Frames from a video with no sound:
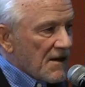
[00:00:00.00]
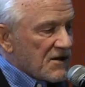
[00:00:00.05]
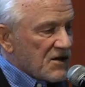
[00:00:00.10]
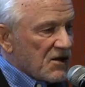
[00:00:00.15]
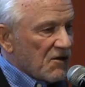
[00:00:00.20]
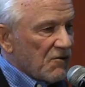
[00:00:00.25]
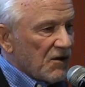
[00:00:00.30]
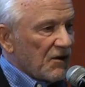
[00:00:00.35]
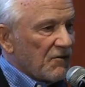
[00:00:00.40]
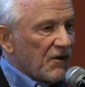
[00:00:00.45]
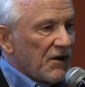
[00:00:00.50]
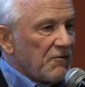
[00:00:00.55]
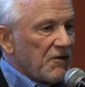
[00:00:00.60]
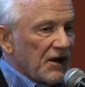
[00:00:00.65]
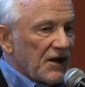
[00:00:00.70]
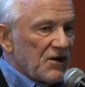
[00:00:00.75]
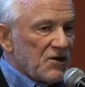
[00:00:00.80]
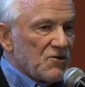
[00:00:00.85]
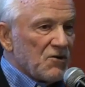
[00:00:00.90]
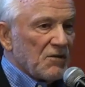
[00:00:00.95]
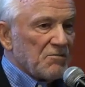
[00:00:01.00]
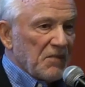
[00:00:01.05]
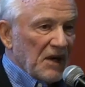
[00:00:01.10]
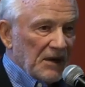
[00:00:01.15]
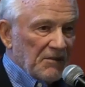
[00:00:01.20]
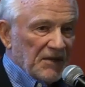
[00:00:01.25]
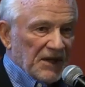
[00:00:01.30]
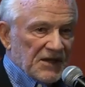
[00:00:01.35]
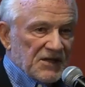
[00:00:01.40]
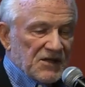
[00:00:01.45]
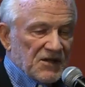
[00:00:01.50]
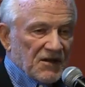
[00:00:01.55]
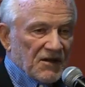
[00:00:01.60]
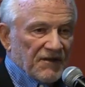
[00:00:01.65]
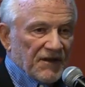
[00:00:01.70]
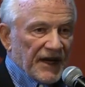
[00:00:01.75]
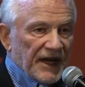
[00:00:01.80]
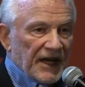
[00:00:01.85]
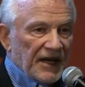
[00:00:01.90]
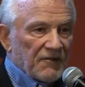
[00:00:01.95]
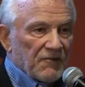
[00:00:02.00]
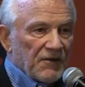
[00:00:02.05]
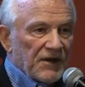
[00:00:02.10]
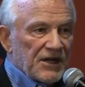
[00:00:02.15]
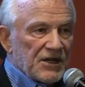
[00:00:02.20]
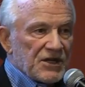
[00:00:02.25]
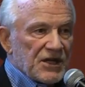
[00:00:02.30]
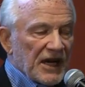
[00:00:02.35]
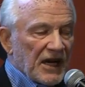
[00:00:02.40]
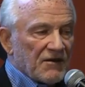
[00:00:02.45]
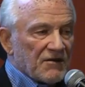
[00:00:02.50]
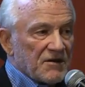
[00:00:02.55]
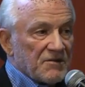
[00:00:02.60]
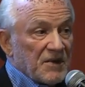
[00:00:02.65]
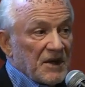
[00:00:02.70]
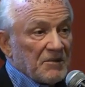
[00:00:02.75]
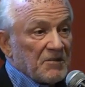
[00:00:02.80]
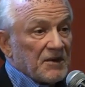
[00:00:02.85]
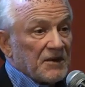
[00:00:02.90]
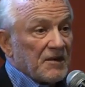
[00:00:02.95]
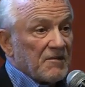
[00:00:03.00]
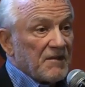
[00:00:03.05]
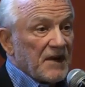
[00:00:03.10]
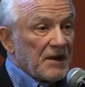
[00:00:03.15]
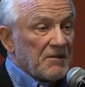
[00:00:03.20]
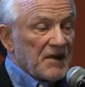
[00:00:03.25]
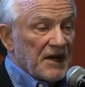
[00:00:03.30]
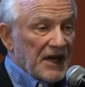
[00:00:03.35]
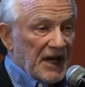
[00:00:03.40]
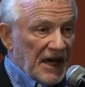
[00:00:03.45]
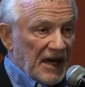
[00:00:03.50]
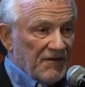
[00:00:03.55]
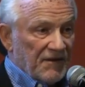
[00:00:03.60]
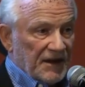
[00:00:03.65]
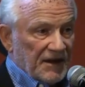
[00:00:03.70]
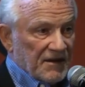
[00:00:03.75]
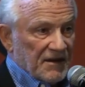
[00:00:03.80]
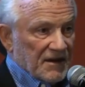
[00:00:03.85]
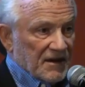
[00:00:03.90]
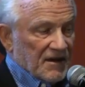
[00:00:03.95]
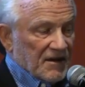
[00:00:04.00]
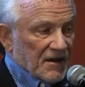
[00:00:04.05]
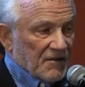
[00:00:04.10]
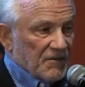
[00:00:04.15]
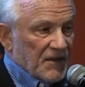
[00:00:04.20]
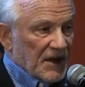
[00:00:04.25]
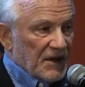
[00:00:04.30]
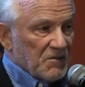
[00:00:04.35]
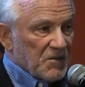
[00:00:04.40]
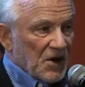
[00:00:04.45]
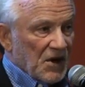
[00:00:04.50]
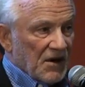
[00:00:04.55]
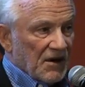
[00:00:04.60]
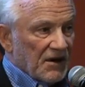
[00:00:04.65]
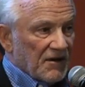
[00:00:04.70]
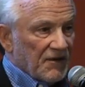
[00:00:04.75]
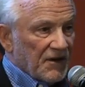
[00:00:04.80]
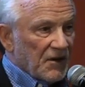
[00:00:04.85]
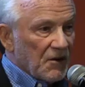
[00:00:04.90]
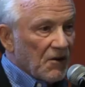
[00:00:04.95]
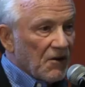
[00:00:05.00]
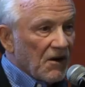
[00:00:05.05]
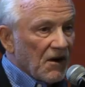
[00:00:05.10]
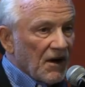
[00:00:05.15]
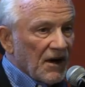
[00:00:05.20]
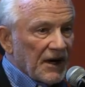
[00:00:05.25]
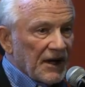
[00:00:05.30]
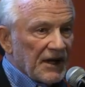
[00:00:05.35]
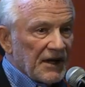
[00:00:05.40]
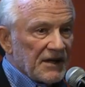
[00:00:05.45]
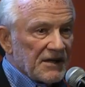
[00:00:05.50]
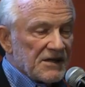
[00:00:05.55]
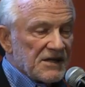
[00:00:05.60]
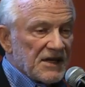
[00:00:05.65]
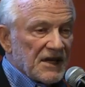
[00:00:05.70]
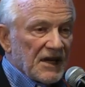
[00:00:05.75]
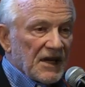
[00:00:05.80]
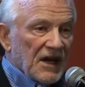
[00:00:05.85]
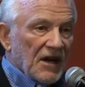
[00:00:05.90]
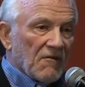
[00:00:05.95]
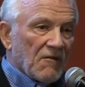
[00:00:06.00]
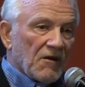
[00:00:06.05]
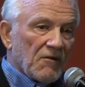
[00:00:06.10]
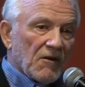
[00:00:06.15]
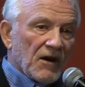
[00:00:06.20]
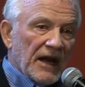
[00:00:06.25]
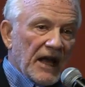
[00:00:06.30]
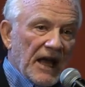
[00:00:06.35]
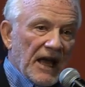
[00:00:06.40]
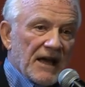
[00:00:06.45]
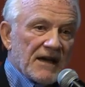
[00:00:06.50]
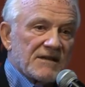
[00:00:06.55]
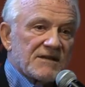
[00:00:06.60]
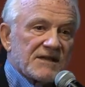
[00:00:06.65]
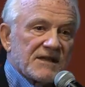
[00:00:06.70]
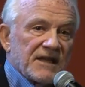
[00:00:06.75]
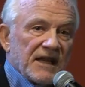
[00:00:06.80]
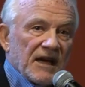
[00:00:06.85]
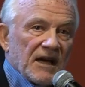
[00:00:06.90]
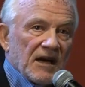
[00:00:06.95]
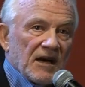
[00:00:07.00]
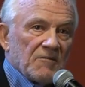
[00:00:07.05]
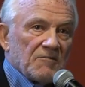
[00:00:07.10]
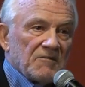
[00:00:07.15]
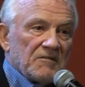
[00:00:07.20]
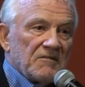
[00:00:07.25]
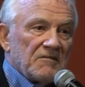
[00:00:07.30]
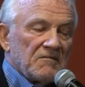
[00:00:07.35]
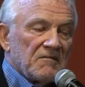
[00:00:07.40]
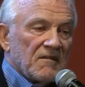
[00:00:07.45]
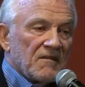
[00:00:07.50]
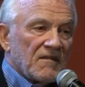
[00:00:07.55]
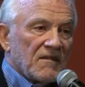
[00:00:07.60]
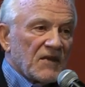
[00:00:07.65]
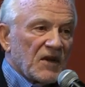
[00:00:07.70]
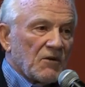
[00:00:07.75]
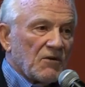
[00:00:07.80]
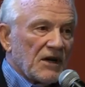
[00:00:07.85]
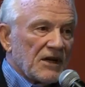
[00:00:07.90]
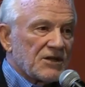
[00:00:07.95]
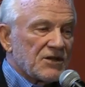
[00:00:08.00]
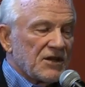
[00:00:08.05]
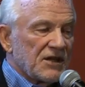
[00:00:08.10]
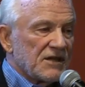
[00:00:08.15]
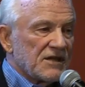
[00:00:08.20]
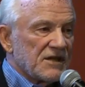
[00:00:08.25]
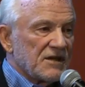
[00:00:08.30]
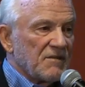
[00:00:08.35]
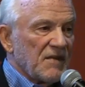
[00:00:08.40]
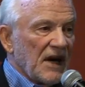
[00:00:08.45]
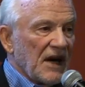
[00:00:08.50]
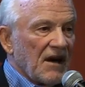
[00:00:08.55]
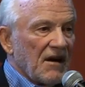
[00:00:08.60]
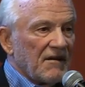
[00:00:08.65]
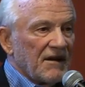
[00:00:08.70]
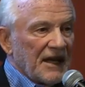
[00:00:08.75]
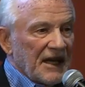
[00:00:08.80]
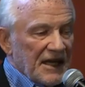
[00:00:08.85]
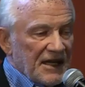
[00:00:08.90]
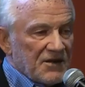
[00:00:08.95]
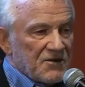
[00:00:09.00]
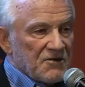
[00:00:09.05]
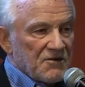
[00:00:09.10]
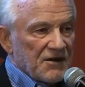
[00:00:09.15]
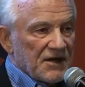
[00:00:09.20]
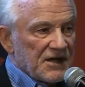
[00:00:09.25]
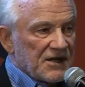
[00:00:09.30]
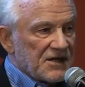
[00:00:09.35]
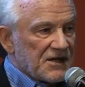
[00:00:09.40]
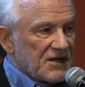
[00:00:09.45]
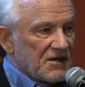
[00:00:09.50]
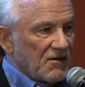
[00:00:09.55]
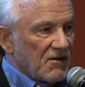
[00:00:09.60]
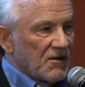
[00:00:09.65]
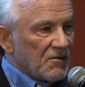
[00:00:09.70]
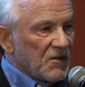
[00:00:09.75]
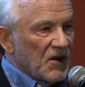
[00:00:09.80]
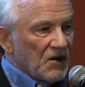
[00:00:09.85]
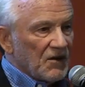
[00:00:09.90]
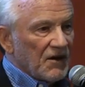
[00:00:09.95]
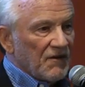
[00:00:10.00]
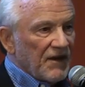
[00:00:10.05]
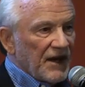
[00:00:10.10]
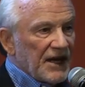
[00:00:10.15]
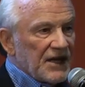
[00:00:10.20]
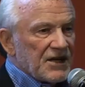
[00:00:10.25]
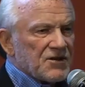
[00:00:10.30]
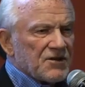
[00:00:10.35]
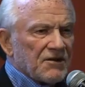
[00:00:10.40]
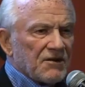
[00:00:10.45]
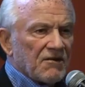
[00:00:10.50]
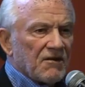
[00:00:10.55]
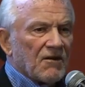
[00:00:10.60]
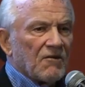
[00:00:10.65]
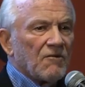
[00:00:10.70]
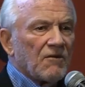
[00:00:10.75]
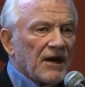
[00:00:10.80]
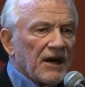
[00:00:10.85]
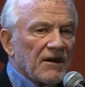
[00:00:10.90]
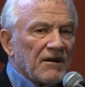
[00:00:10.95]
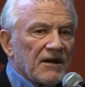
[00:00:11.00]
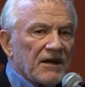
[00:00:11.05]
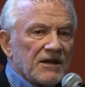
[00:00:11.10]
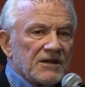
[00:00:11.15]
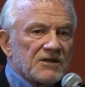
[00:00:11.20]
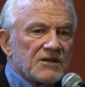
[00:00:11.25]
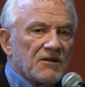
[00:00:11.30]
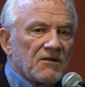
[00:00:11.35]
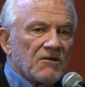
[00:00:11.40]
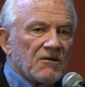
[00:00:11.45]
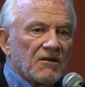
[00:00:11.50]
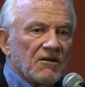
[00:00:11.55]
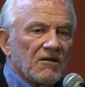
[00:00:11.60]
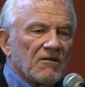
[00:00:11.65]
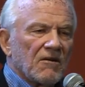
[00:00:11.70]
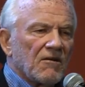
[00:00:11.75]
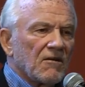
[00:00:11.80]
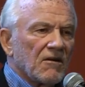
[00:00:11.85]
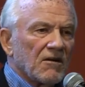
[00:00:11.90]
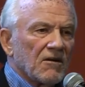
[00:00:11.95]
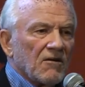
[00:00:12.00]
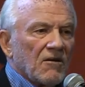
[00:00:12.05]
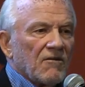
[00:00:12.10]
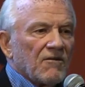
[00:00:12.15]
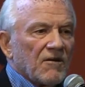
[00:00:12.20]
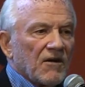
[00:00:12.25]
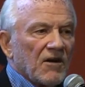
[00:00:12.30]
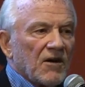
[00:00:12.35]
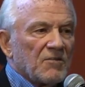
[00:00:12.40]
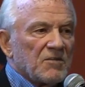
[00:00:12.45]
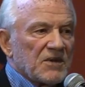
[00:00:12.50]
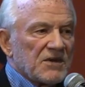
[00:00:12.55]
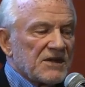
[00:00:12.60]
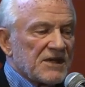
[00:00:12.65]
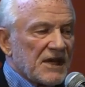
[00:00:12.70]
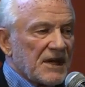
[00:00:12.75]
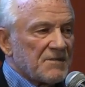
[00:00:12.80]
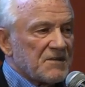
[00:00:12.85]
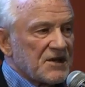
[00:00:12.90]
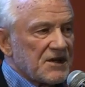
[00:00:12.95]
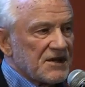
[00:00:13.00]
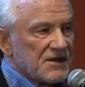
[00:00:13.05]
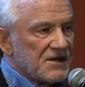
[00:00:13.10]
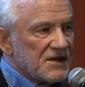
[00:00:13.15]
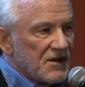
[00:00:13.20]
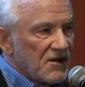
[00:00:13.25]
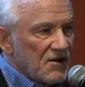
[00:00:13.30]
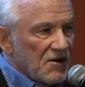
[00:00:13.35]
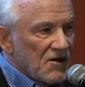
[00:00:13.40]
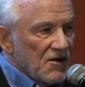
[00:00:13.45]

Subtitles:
So when we want to do a public survey and reach out to people that maybe haven't been part of your audience, we want to ask them questions about interest or motivation or awareness or overall perceptions.